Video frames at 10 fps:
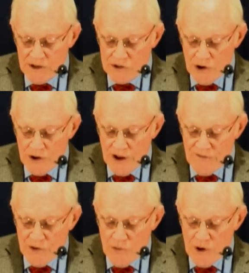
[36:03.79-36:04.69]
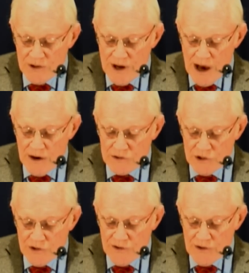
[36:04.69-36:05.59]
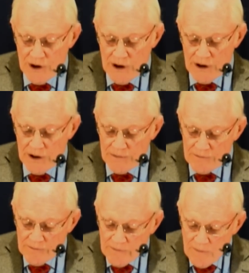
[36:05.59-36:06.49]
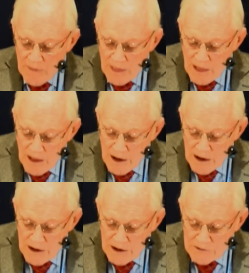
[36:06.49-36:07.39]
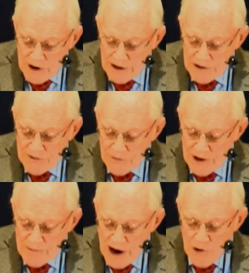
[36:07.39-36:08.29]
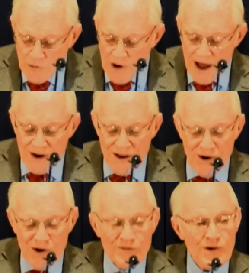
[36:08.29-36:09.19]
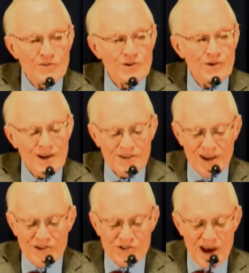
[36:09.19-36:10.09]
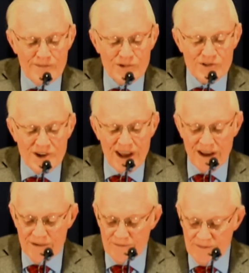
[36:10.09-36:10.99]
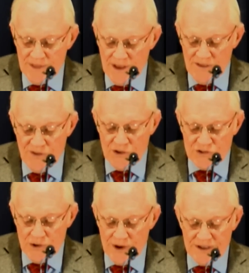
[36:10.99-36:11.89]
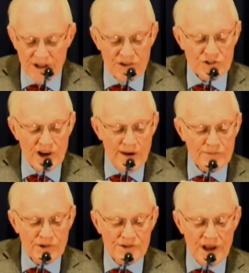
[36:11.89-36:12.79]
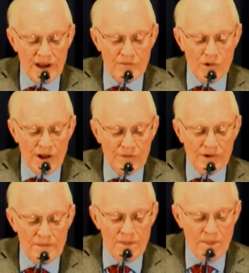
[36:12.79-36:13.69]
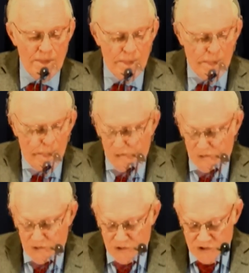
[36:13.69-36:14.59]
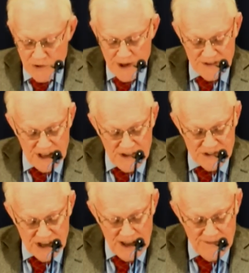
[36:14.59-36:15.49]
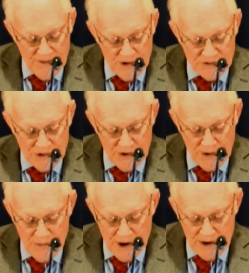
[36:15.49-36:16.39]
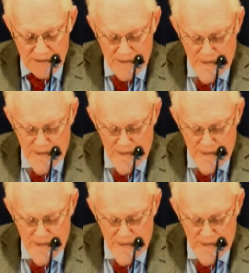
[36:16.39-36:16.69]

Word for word: Turn, if you would, now to uh, trying to read my own writing here. 1 Corinthians chapter 10. 1 Corinthians chapter 10, brethren. 1 Corinthians 10, verse 31.